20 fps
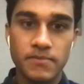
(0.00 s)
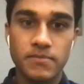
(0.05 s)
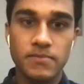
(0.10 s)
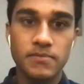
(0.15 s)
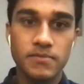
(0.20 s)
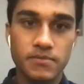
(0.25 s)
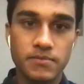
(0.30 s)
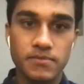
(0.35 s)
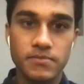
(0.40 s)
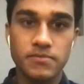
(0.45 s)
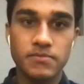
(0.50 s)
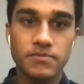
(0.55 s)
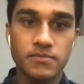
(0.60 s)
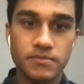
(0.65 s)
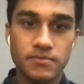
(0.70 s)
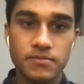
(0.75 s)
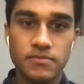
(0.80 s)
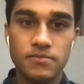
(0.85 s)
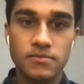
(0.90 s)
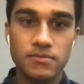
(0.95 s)

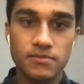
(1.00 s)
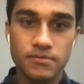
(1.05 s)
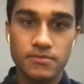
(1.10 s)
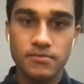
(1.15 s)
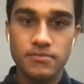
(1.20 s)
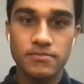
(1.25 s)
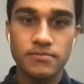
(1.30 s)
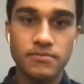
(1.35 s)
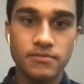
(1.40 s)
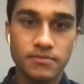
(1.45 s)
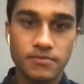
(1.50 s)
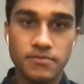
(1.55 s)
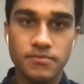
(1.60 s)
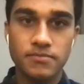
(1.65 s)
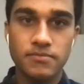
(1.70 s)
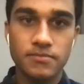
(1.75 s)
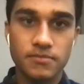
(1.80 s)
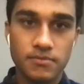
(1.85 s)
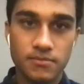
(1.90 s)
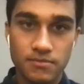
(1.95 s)

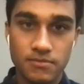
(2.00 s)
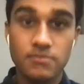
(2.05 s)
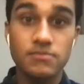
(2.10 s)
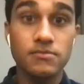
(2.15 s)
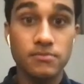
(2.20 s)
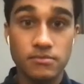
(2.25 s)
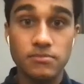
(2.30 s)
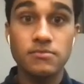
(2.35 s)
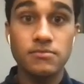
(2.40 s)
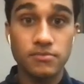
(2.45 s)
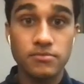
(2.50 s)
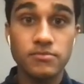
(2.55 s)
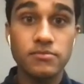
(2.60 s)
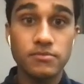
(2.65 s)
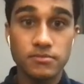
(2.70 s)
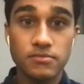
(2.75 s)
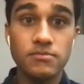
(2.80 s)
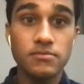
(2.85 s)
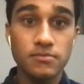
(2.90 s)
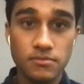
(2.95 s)

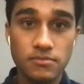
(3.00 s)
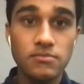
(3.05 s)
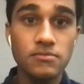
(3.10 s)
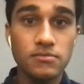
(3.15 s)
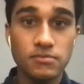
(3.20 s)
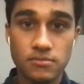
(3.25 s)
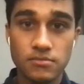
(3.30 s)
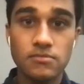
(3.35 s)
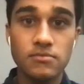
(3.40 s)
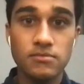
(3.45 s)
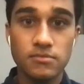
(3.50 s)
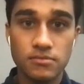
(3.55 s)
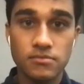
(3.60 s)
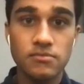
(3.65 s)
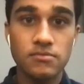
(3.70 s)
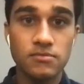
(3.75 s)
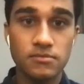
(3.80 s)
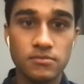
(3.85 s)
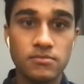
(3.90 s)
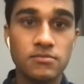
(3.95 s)

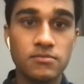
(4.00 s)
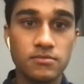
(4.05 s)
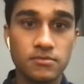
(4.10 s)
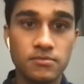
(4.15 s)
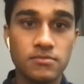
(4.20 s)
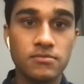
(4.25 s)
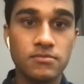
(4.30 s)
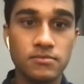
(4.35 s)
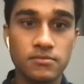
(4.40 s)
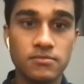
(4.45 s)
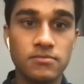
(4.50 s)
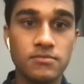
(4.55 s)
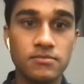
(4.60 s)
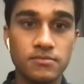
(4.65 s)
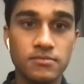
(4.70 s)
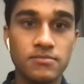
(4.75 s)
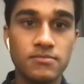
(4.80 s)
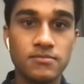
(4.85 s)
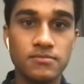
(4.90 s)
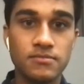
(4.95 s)

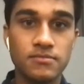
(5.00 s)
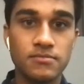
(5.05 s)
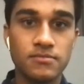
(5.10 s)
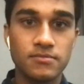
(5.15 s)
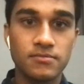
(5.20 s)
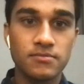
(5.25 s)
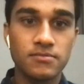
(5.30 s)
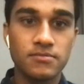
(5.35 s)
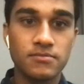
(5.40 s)
This person isn't speaking.